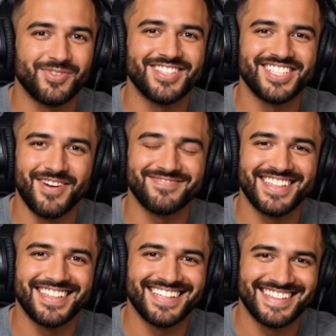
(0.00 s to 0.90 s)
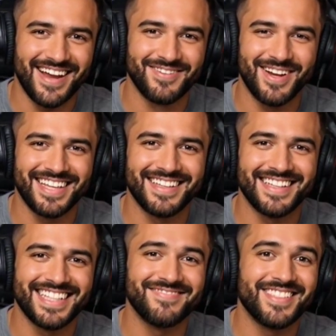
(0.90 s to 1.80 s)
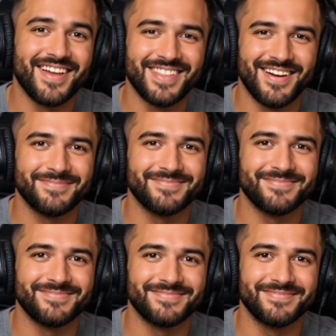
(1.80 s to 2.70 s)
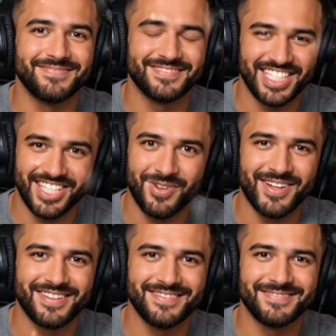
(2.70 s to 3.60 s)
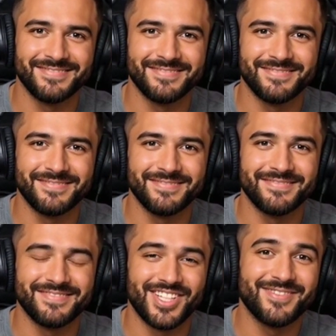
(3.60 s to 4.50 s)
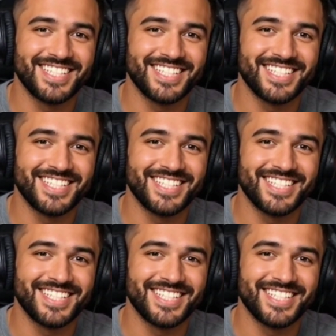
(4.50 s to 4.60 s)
ones don't feel like a downgrade, even though they're secured. So don't